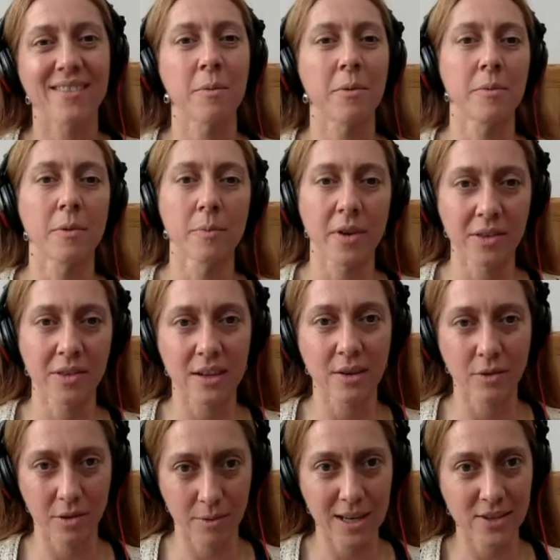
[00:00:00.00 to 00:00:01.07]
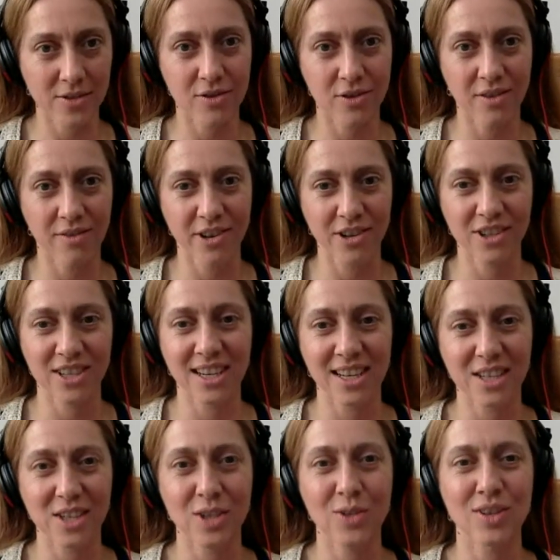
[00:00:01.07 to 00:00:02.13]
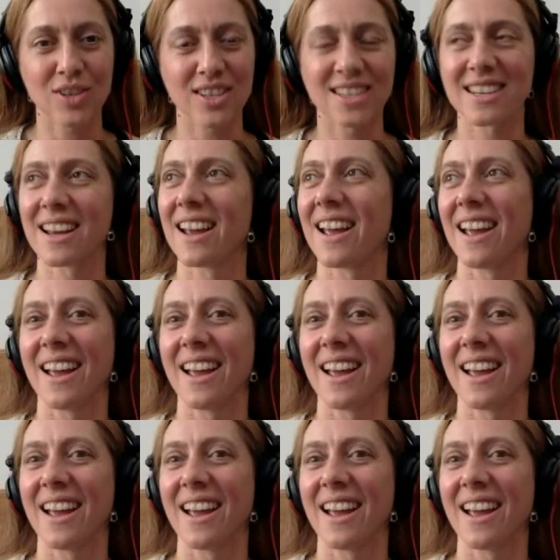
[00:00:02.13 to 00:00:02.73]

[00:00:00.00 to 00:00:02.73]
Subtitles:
when we were both at Northwestern University as students.